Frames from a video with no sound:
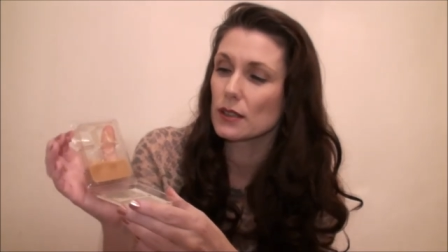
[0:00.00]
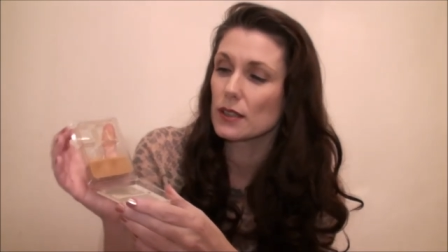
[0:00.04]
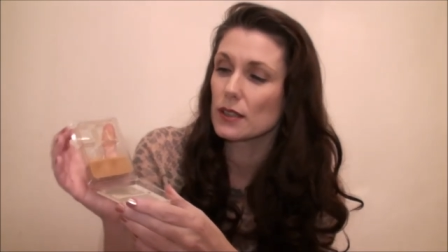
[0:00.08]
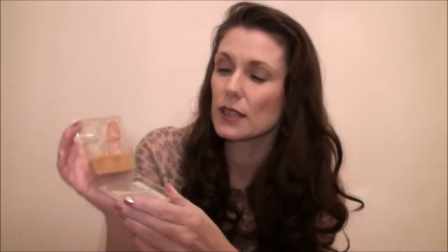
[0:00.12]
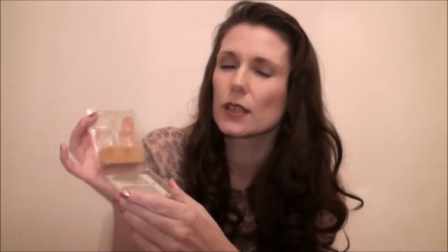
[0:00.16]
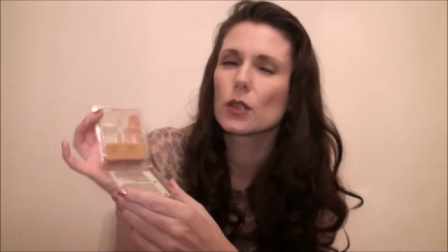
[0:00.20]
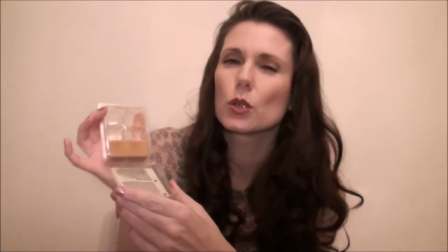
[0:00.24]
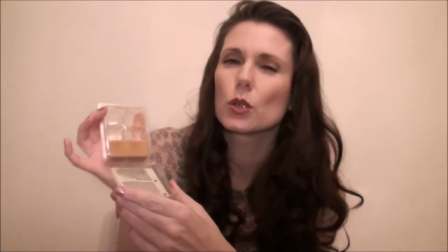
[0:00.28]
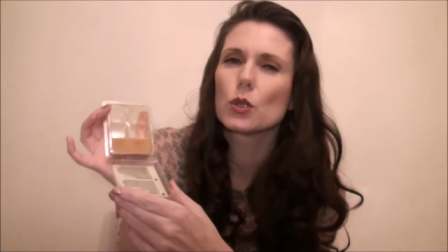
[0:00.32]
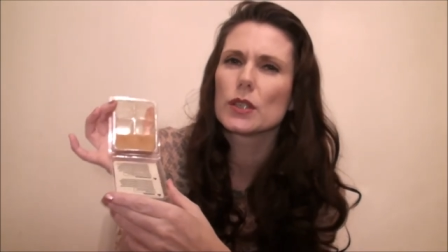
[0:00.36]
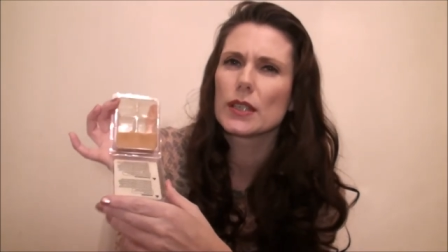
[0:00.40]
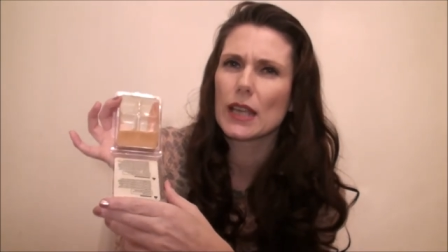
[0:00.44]

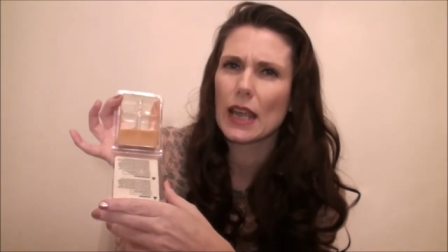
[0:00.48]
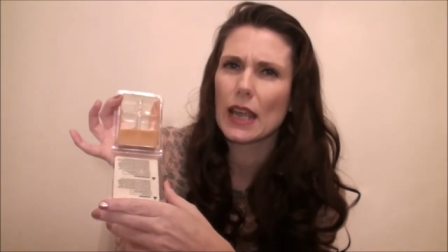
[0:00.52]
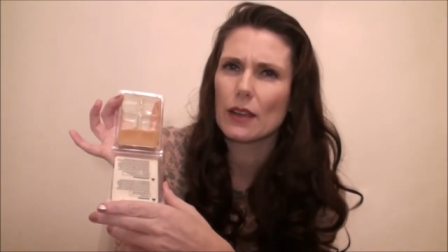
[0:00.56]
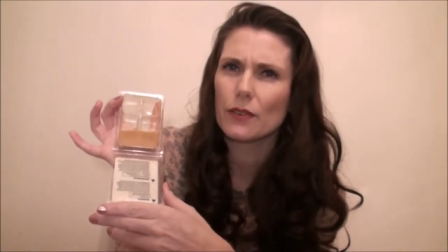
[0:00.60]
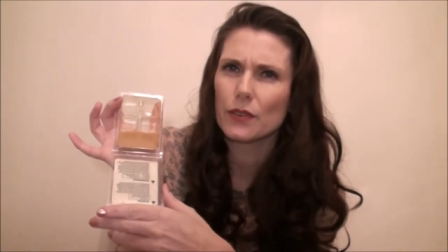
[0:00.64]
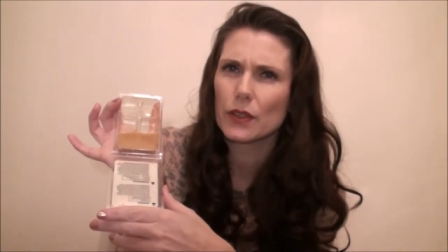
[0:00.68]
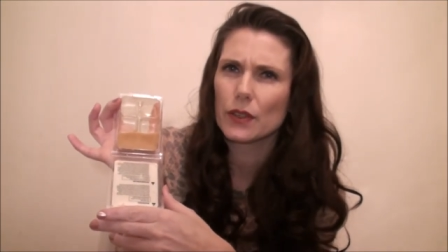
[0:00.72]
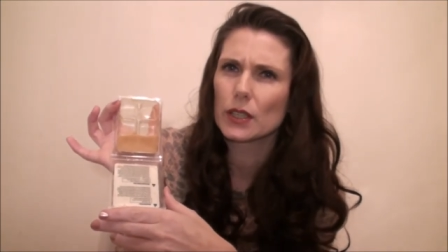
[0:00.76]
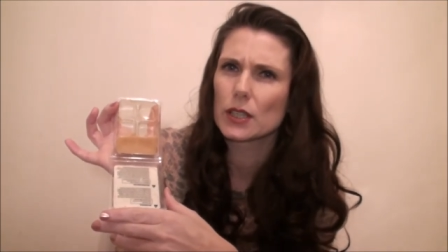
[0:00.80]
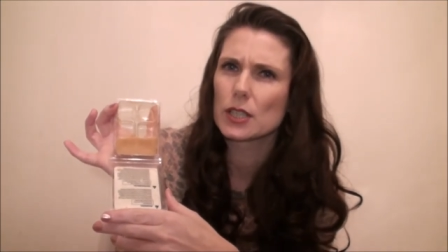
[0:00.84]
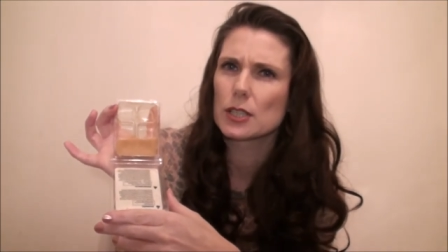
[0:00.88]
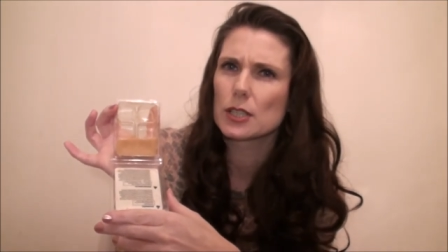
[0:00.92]
You can
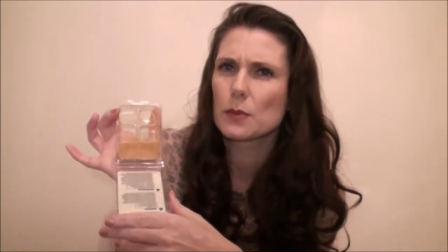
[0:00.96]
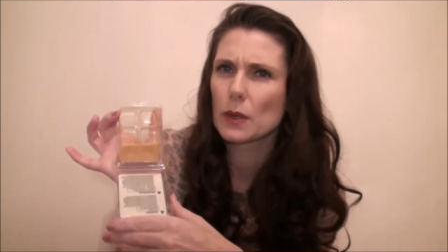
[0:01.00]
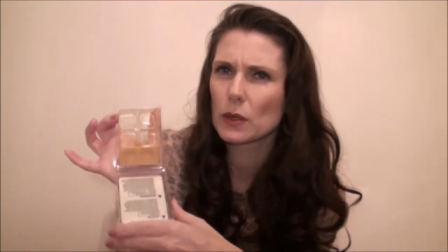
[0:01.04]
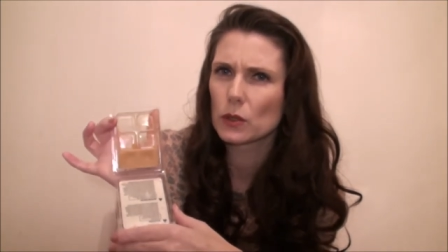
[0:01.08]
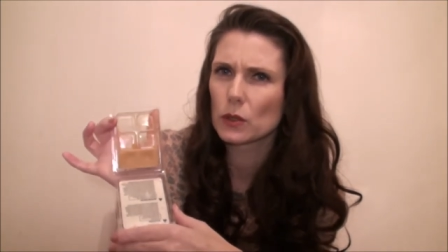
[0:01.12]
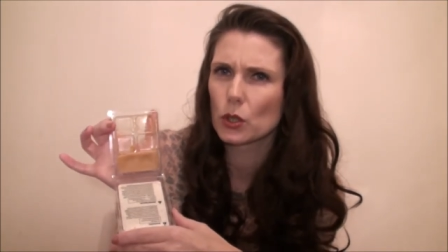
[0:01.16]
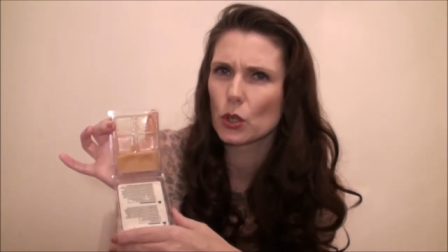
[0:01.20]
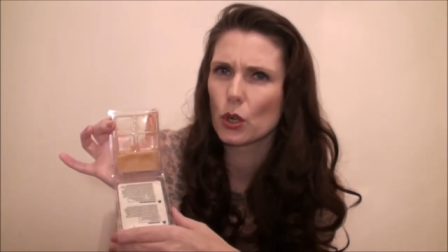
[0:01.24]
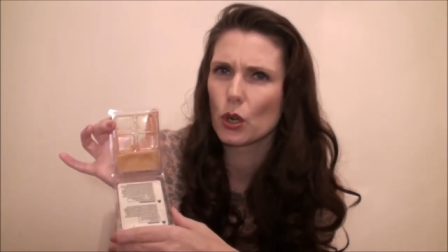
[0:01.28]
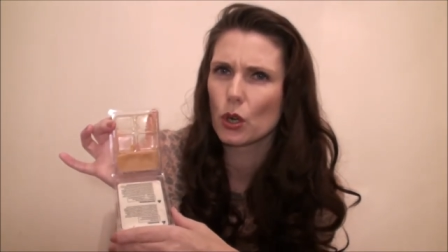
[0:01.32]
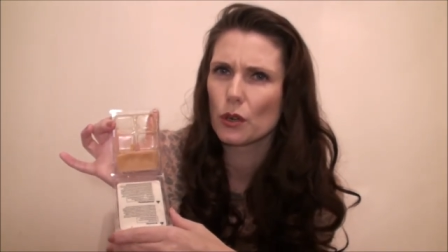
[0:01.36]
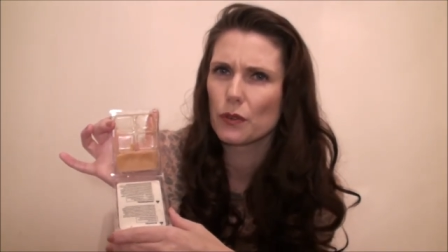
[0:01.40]
definitely smell
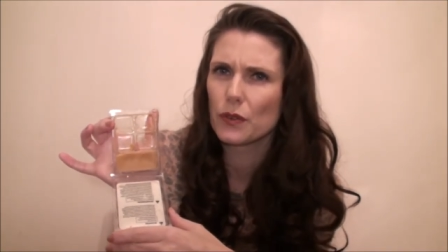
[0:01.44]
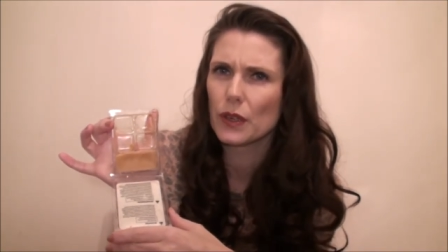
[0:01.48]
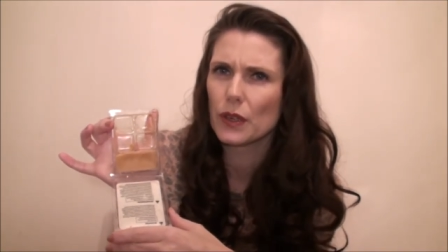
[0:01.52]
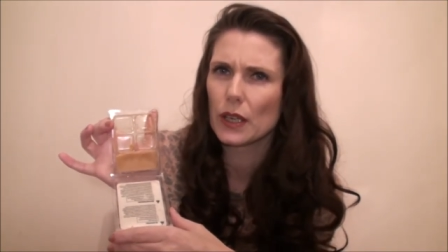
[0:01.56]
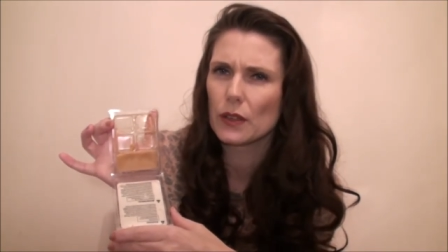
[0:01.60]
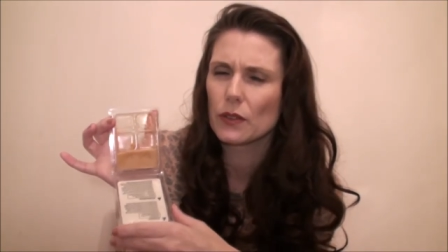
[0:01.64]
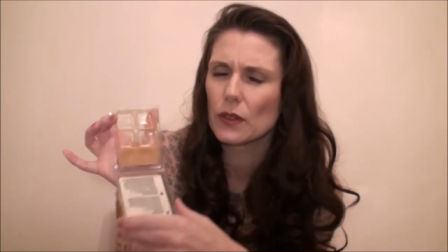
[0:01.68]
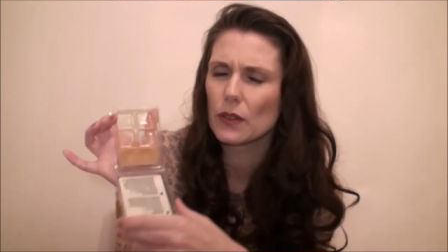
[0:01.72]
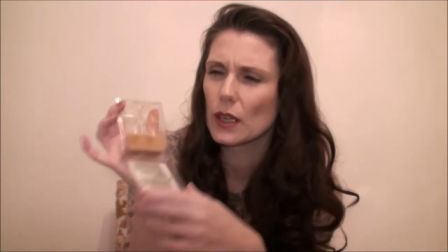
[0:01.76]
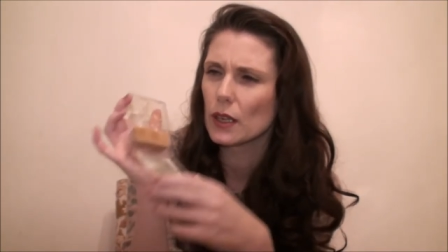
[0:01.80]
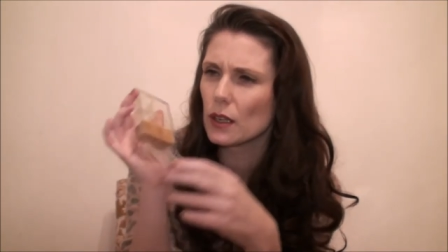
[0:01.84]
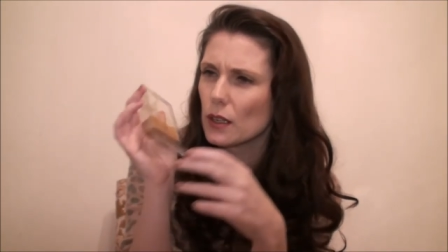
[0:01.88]
the coffee
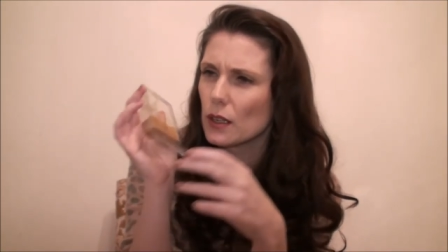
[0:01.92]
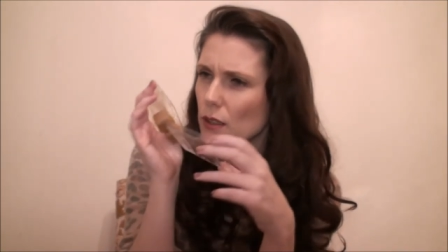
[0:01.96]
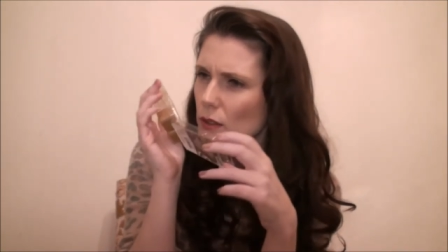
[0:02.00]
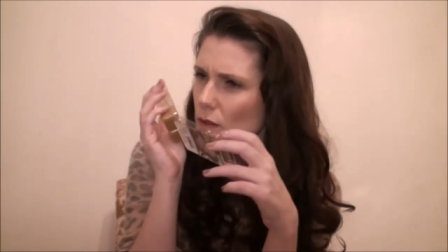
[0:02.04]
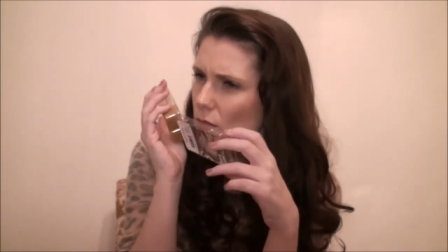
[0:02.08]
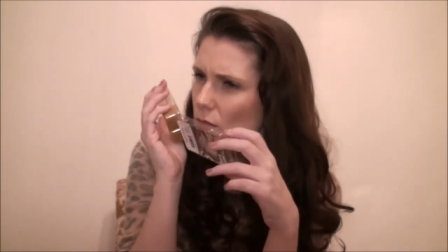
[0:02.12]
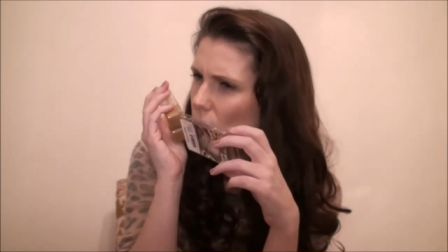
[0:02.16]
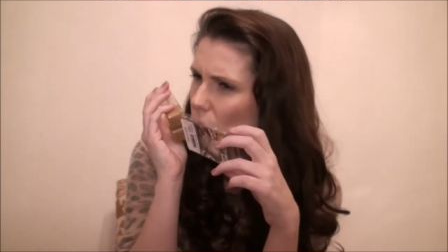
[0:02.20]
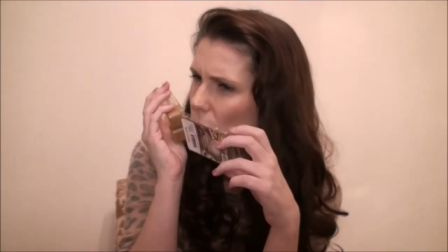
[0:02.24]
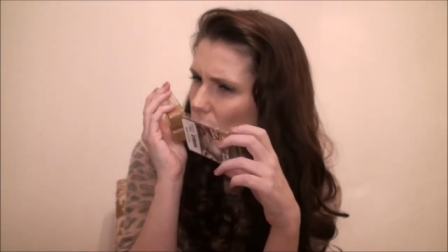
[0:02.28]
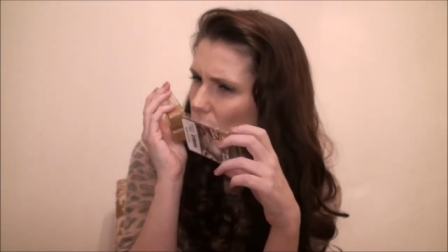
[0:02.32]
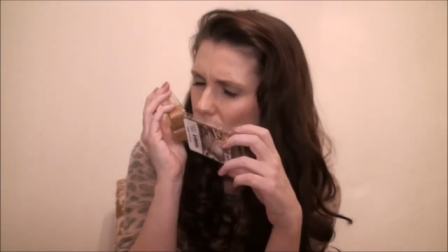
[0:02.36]
in there.
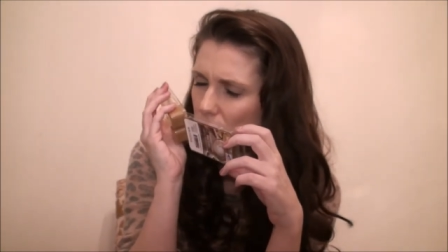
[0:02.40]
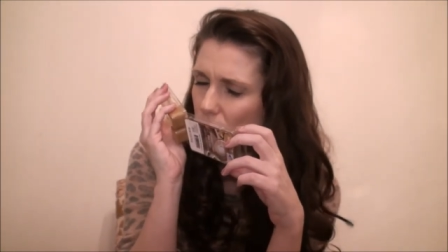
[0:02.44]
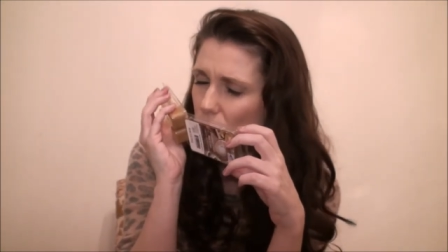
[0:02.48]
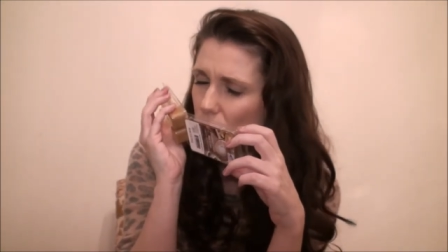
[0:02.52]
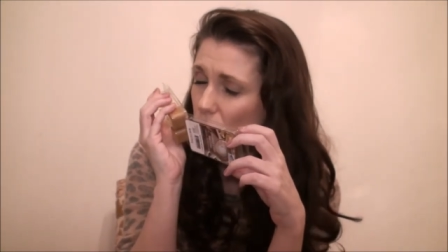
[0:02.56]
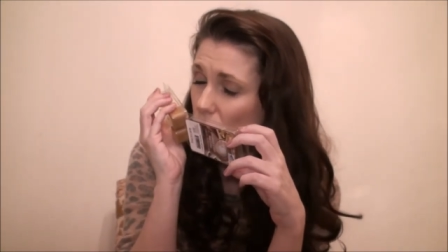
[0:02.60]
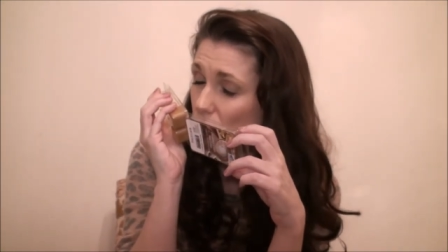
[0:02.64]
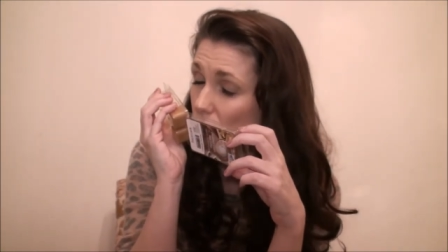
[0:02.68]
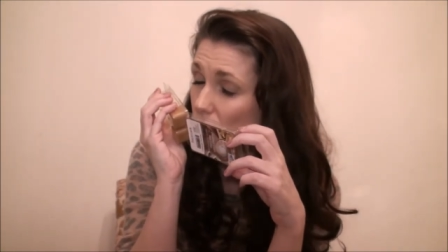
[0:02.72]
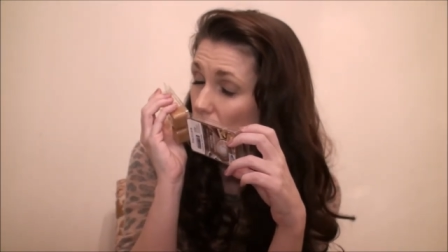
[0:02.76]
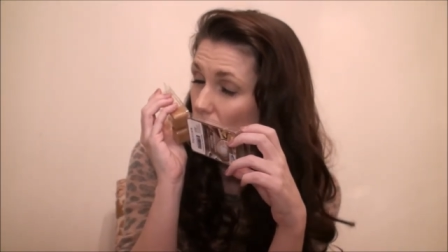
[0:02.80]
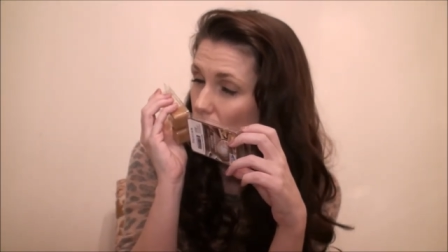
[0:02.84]
It's
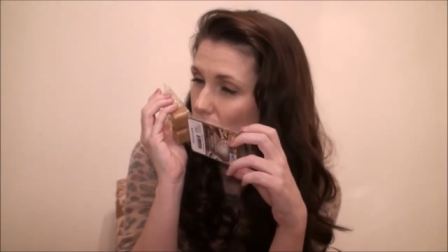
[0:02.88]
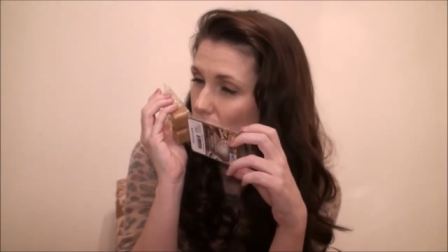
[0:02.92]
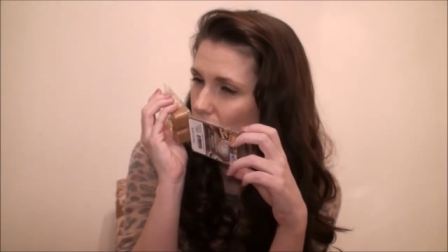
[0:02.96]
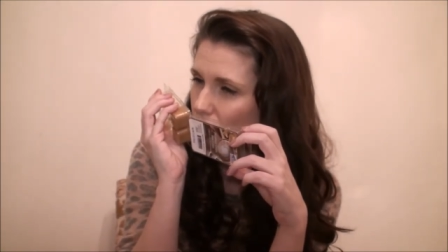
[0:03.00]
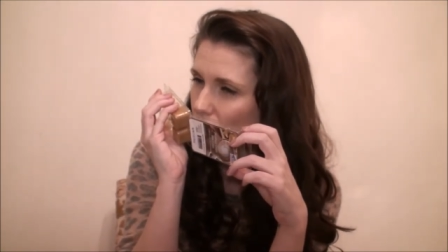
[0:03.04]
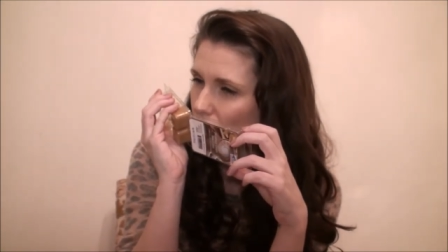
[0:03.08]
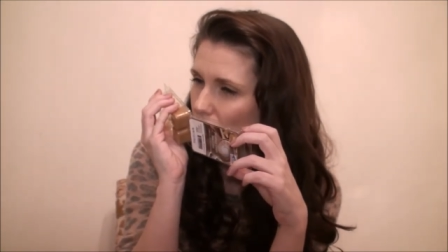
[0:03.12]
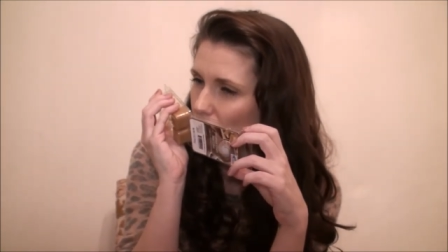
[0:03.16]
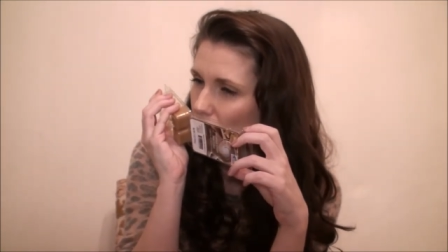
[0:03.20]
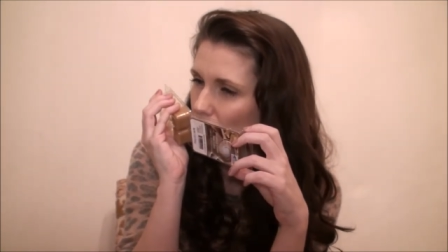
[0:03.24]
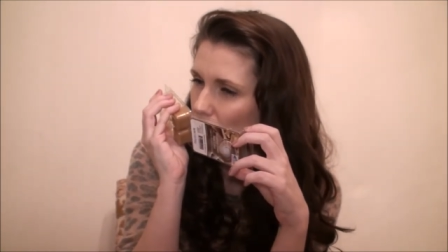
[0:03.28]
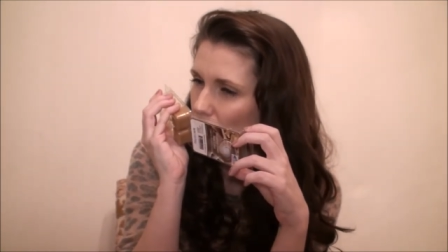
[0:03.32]
just
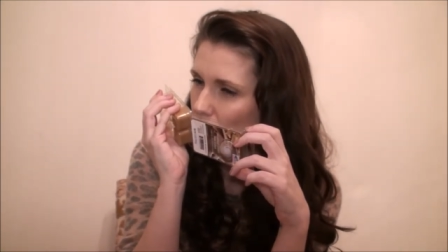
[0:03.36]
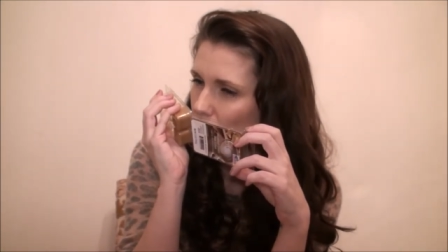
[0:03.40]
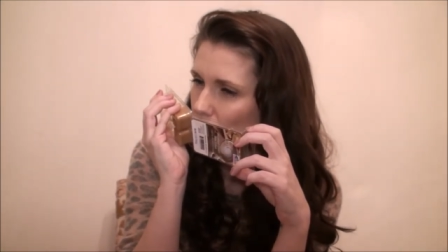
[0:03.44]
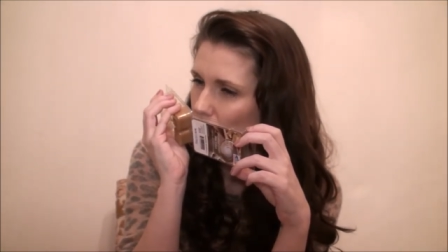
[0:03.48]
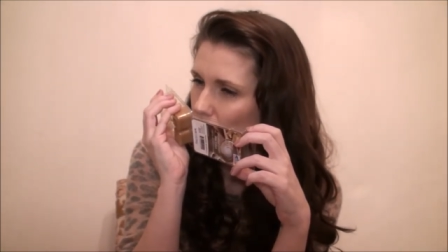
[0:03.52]
lovely.